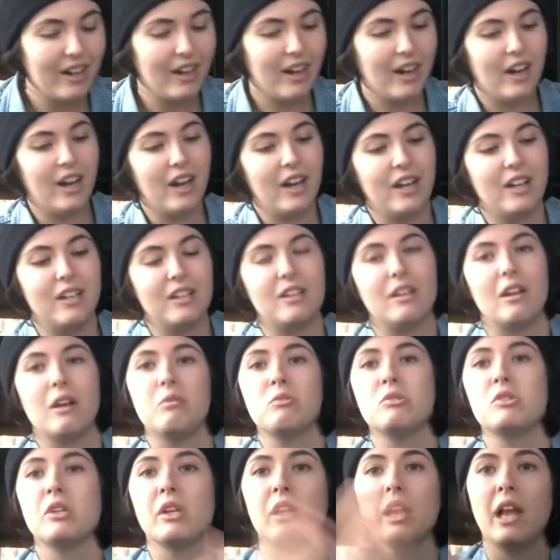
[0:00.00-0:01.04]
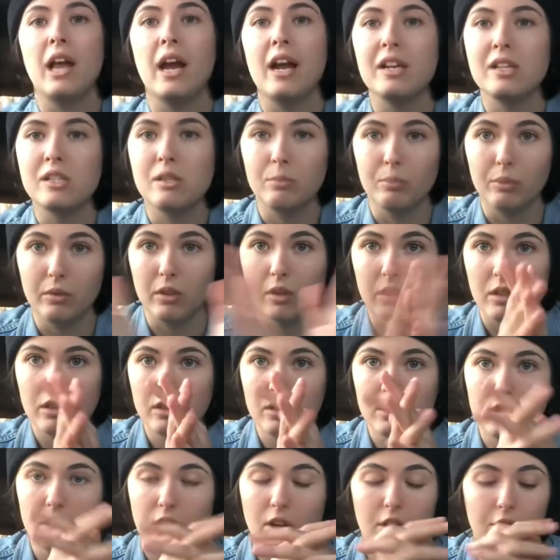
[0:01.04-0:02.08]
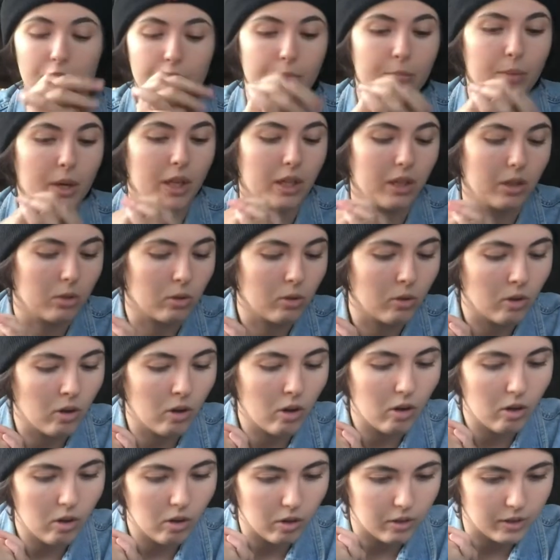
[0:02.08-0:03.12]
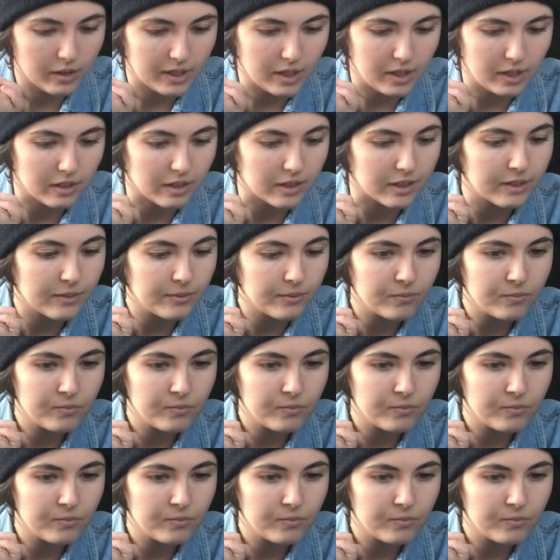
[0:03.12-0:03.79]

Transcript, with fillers: And that was the last book of my little haul here